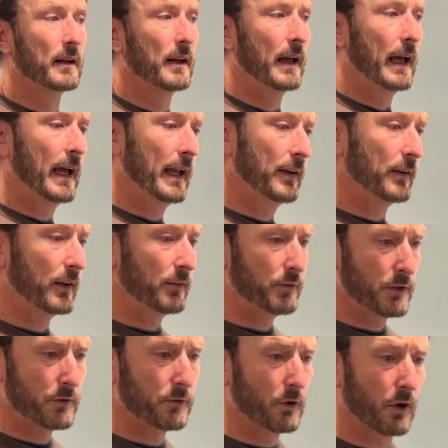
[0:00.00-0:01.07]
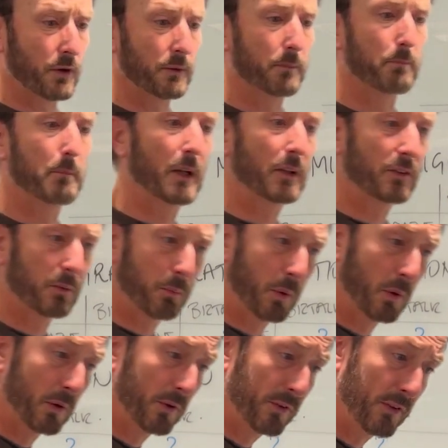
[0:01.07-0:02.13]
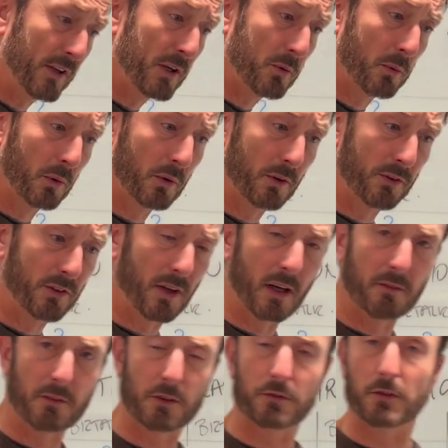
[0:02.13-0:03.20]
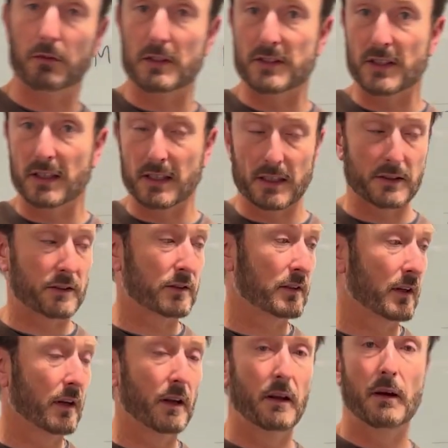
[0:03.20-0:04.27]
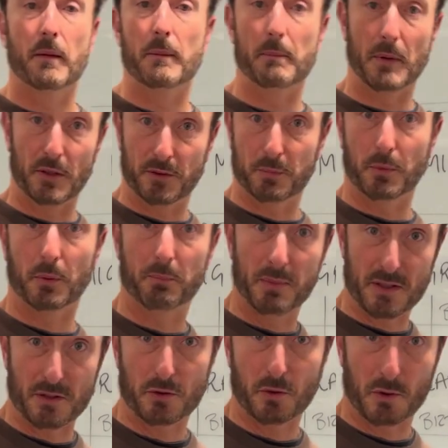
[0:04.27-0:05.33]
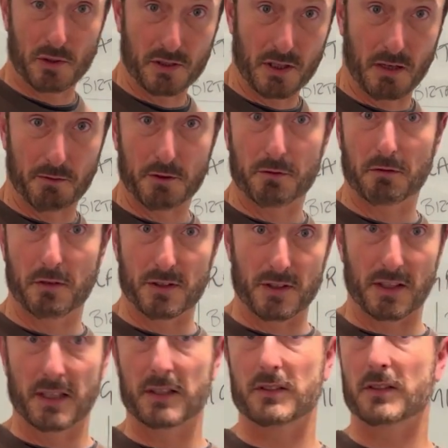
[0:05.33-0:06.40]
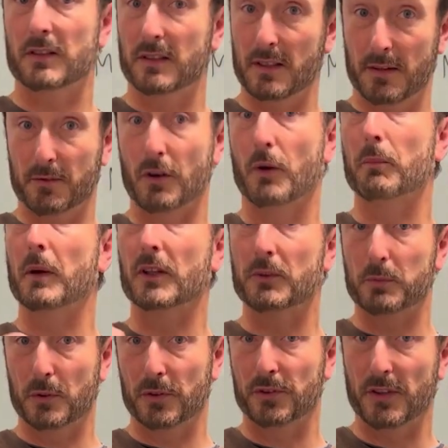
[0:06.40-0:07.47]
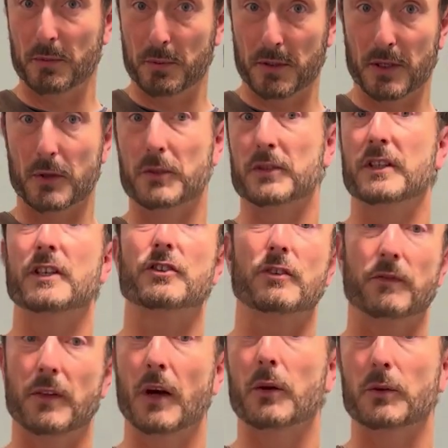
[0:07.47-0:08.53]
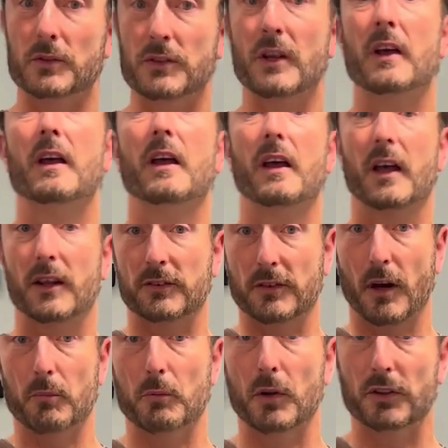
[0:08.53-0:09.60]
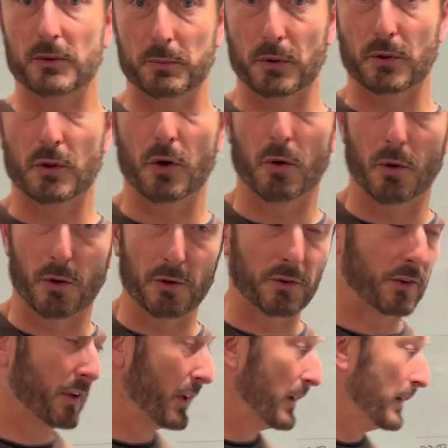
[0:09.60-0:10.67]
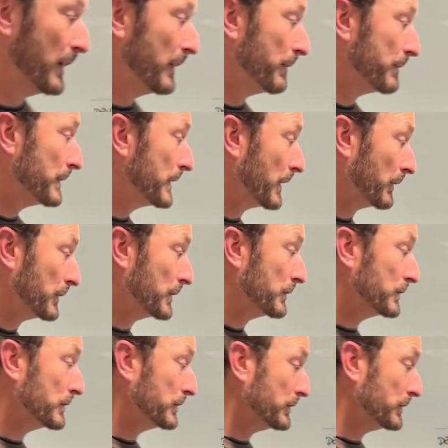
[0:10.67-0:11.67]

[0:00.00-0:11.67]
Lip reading: And if you've got multiple SQL servers for resilience, multiple BizTalk servers for resilience, and they've got multiple CPUs, and each of those has got multiple cores, you